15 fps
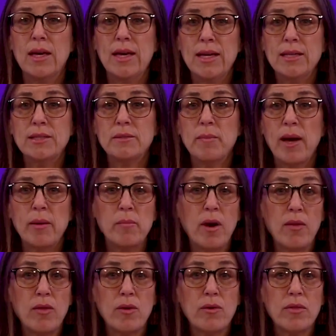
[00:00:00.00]
Is my
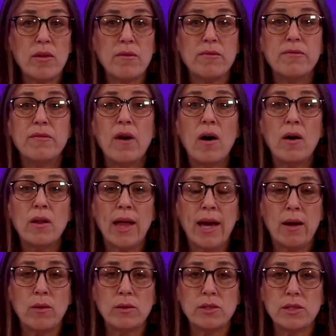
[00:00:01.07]
mother the
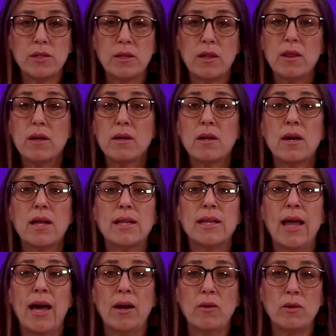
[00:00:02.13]
fallout, the
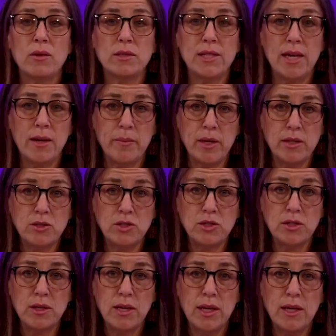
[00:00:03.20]
collateral damage
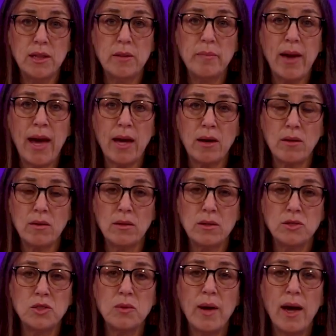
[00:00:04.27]
in the battle
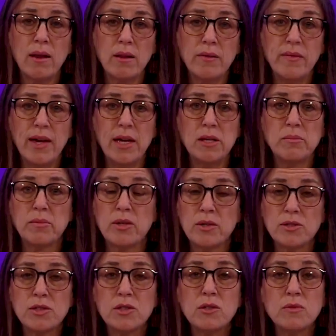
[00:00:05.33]
to elevate
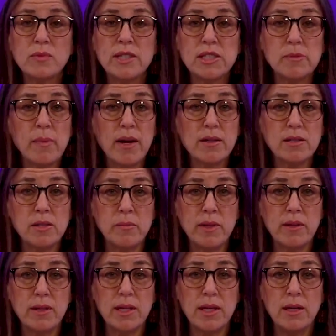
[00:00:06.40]
personal
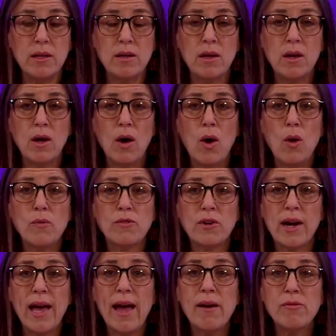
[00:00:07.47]
responsibility
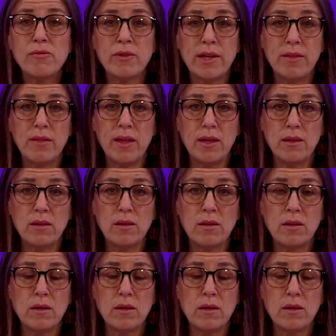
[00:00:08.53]
over everything,